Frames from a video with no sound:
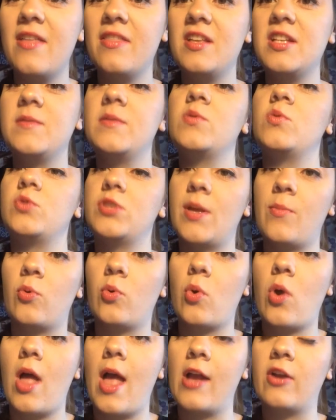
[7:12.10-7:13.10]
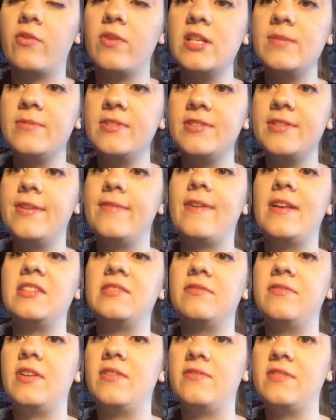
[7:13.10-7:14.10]
This was also bought at Christmas
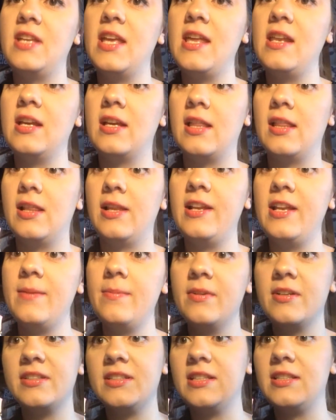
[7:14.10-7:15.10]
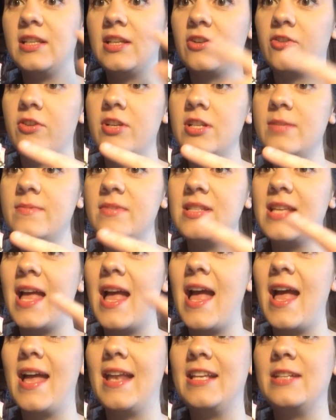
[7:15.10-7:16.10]
2015, clearly because he's in a Christmas
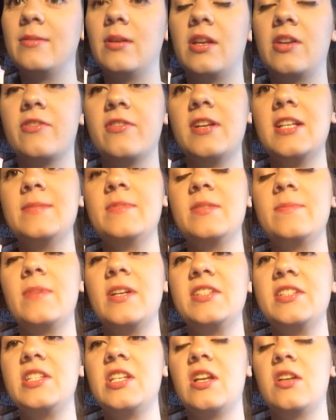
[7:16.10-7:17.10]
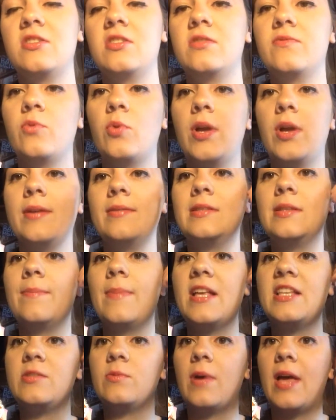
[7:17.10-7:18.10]
hat and he's wearing a Christmas present. I just thought it was the
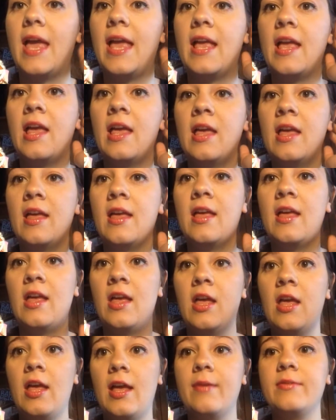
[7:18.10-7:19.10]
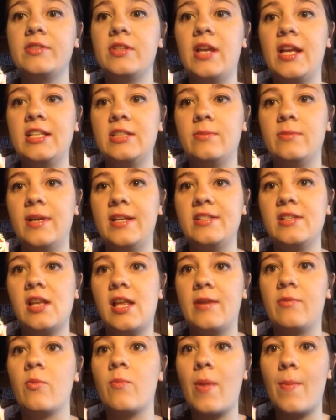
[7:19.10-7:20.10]
best way was a nice way to
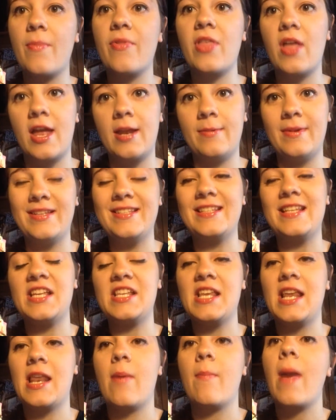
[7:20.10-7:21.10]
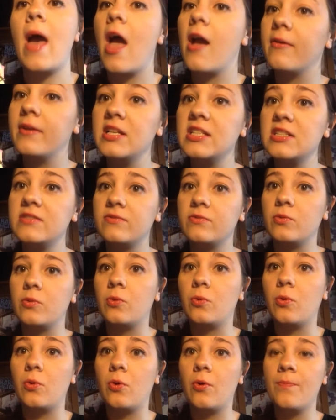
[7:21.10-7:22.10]
like remember that I'd been to in Paris
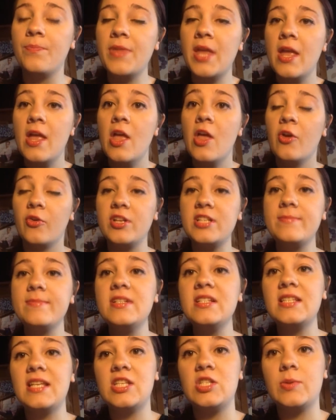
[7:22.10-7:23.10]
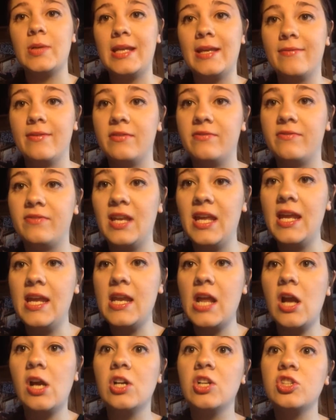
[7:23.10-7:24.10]
for Christmas in
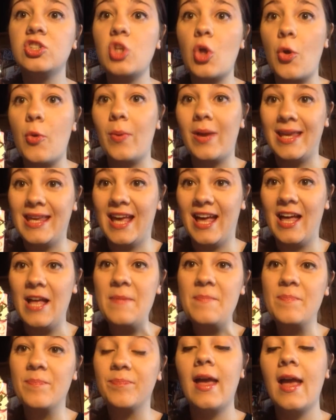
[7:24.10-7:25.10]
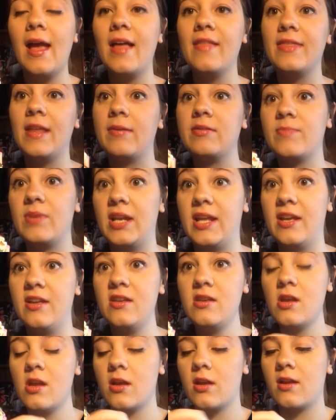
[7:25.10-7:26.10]
2015. So yeah, that was
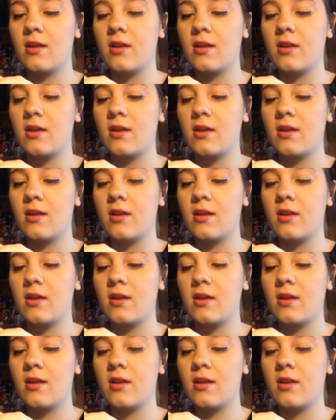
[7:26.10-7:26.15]
brilliant.